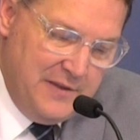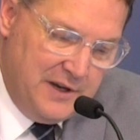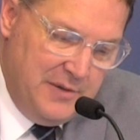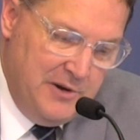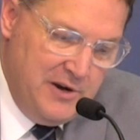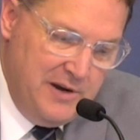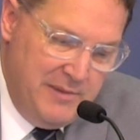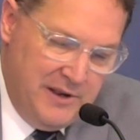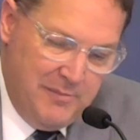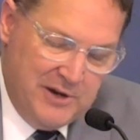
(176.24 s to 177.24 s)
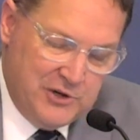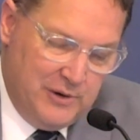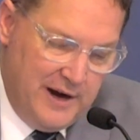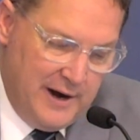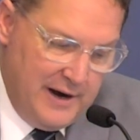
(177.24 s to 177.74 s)
community, I mean the metro
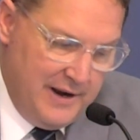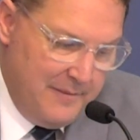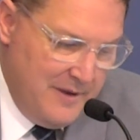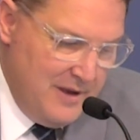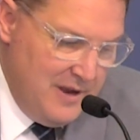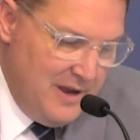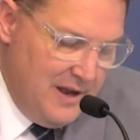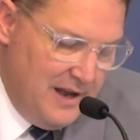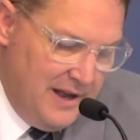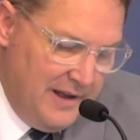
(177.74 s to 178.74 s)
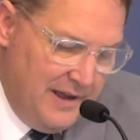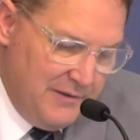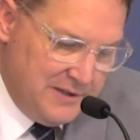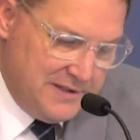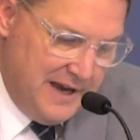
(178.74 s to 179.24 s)
area. It
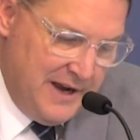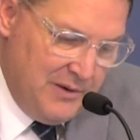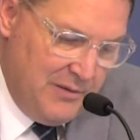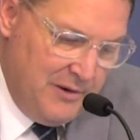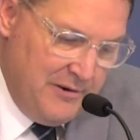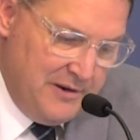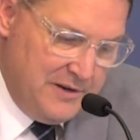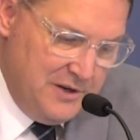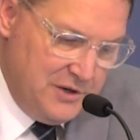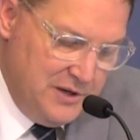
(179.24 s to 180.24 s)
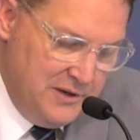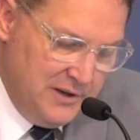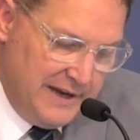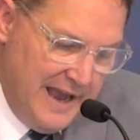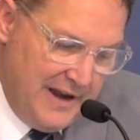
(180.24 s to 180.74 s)
was decided that we should
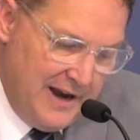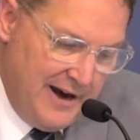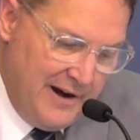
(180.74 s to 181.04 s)
look at hiring a